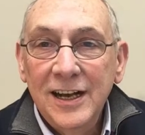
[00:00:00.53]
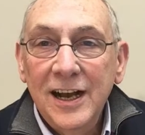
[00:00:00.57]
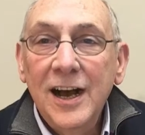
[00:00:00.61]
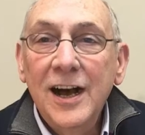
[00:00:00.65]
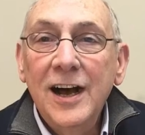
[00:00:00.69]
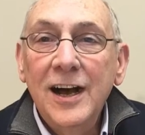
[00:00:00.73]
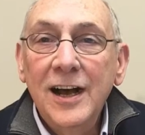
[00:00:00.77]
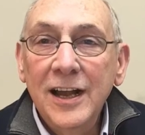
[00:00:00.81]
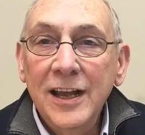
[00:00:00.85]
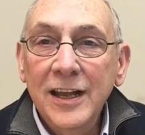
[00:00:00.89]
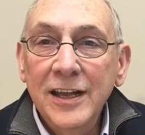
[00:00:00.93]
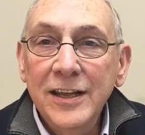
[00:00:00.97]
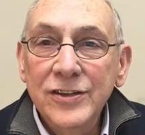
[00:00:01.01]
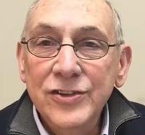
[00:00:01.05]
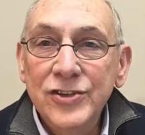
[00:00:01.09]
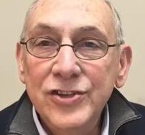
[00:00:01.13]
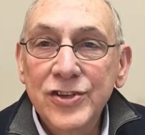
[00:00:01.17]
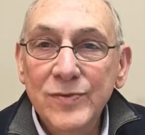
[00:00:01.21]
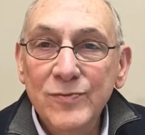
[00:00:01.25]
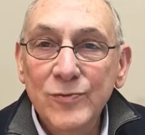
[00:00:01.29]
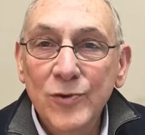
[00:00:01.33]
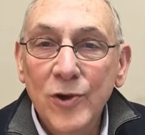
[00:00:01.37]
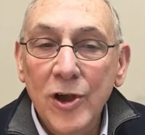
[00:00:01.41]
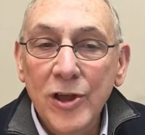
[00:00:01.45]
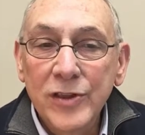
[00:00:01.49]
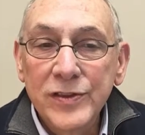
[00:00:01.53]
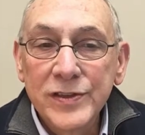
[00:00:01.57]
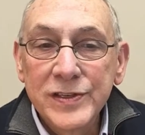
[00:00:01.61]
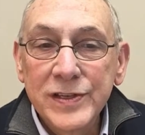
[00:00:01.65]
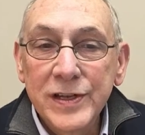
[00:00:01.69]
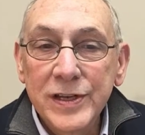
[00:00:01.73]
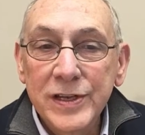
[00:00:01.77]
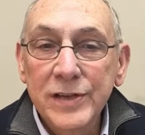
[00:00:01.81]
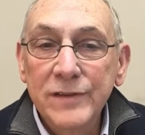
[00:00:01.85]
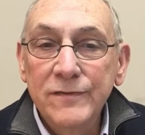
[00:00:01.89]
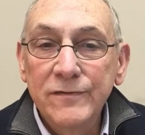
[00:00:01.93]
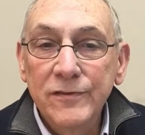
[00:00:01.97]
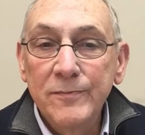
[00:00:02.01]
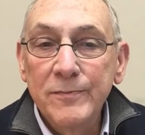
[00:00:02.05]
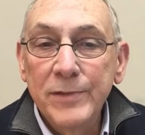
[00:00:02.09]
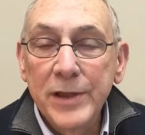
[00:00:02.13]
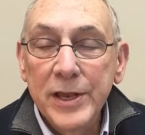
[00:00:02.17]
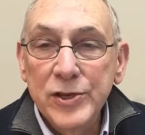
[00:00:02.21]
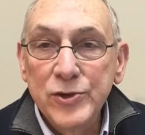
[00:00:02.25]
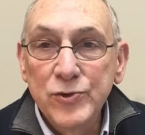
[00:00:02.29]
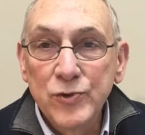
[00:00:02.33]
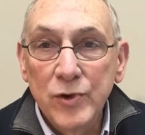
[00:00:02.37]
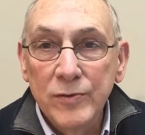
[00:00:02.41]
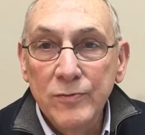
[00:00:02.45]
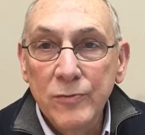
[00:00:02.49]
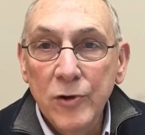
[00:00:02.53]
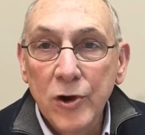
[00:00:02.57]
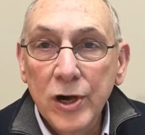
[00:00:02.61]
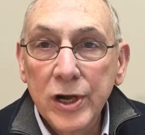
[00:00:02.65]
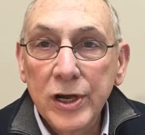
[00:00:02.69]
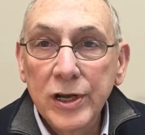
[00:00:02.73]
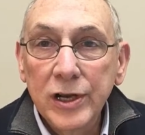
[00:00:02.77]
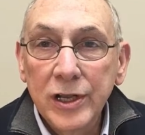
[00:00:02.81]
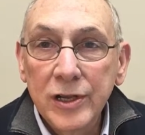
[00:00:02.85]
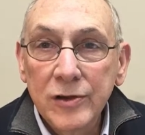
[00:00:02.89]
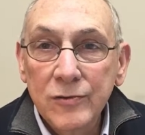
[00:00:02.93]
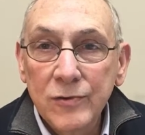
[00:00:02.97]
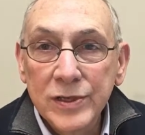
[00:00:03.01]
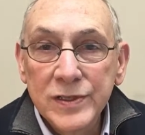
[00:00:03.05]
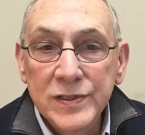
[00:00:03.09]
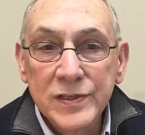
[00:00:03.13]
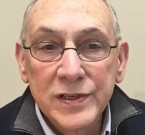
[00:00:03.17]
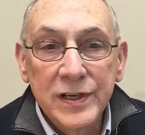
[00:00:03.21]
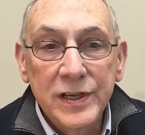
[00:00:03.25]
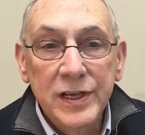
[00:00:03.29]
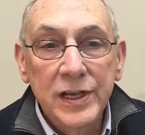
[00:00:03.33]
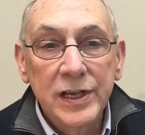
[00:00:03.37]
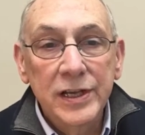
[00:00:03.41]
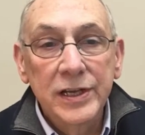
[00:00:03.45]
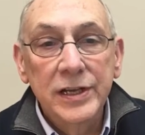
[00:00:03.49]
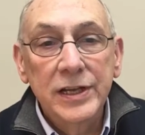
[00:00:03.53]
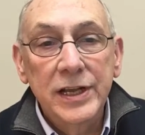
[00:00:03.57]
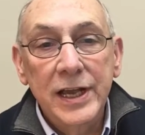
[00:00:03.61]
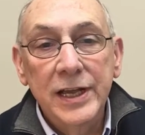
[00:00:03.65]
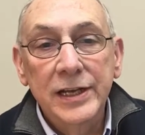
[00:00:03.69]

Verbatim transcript: Hi, Jim Rothstein from Page One Marketing once again,